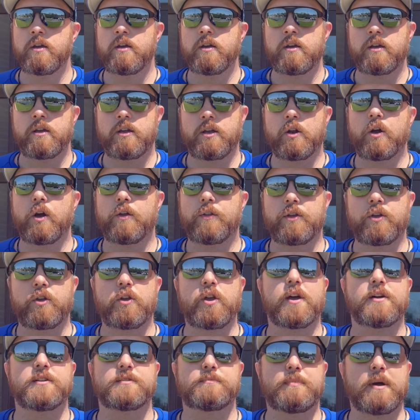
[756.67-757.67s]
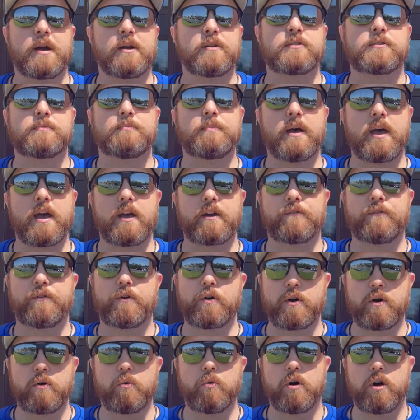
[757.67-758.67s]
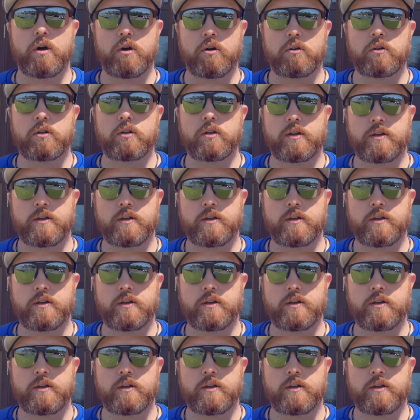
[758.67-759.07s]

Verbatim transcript: you know, I think you guys bounced back very well.